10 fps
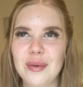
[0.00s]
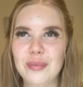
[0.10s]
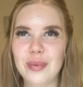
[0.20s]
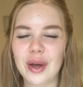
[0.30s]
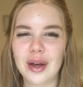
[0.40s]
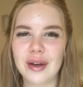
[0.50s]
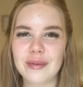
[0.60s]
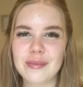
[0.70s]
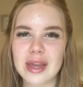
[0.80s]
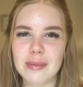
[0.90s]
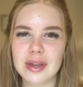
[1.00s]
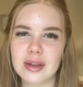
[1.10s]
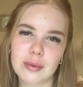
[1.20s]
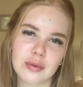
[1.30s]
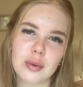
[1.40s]
but maybe
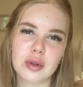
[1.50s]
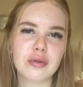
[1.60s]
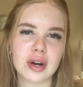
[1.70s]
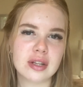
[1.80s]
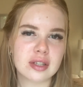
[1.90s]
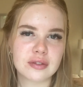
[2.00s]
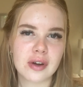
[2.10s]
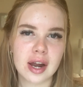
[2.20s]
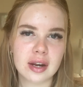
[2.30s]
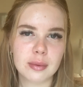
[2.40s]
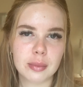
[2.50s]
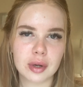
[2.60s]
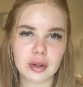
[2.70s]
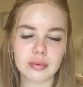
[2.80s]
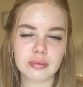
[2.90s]
with you with your friends it's fine
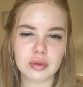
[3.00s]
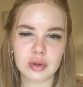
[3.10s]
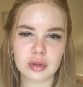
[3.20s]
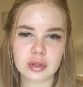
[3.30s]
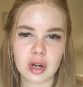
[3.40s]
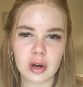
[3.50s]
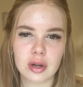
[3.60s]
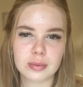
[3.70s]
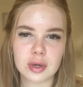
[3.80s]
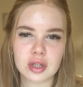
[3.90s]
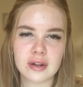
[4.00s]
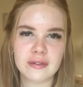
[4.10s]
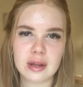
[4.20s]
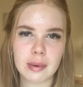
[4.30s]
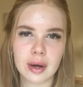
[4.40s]
but not solo especially
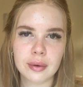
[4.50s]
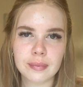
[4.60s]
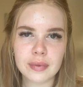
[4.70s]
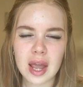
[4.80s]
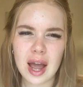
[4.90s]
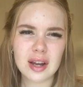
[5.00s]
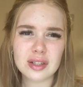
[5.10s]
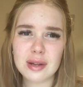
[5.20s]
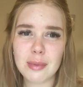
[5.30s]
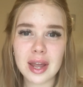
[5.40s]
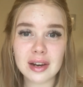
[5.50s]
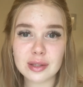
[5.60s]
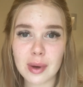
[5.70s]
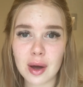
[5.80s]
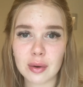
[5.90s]
female actually male
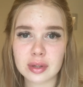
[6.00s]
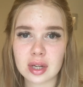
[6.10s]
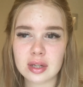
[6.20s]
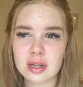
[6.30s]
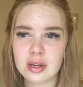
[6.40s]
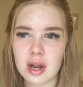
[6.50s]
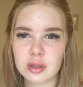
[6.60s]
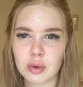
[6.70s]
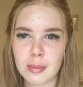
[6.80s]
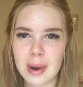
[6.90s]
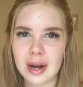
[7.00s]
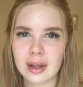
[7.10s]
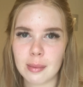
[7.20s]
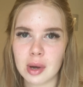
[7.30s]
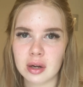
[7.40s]
as well because i did i saw a man
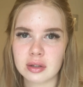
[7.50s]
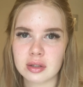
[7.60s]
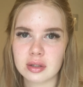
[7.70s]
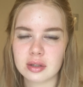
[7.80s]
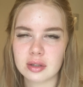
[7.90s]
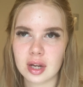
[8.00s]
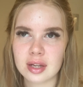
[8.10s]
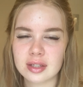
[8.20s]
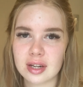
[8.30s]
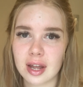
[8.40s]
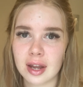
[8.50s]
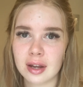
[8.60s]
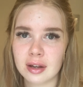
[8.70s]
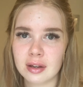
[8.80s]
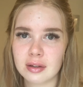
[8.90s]
get mugged yesterday
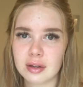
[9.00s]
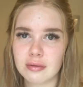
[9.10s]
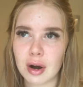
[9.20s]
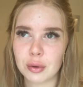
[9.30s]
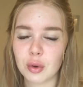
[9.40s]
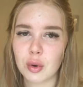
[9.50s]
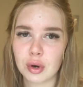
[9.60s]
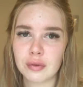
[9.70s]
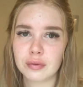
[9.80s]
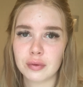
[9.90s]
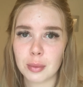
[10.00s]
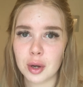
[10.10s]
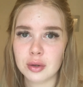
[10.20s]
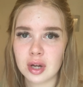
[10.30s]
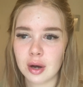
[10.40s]
around the corner from the
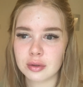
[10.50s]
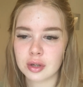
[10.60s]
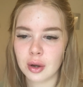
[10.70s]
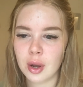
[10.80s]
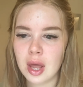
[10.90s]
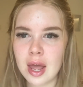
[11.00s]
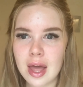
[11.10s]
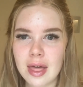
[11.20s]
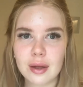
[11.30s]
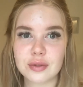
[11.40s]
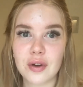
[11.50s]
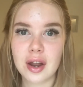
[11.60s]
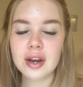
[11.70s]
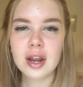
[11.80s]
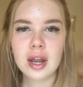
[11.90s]
hotel so that was
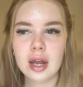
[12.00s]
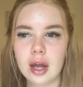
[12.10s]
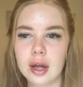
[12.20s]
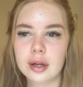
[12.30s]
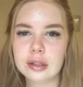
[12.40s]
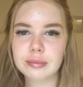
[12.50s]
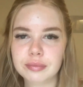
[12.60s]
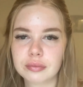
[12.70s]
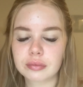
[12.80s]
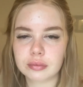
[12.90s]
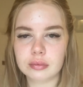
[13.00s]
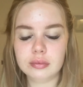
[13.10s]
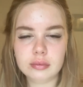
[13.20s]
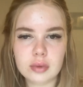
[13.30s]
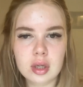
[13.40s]
fun um
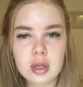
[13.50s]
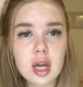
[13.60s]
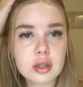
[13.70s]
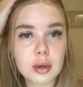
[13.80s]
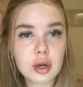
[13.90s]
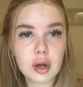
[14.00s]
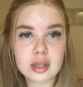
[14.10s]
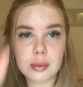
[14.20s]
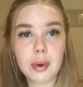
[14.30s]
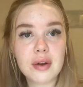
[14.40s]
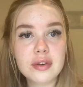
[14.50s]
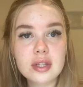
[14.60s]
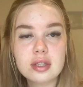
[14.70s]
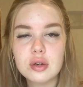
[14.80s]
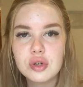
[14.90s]
yeah so i'm gonna go get some
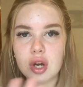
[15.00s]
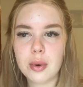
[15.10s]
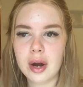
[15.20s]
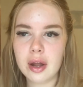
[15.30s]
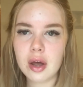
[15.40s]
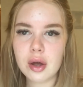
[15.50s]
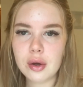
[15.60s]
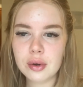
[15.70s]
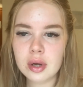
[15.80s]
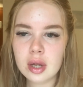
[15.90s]
breakfast i'll show you where i go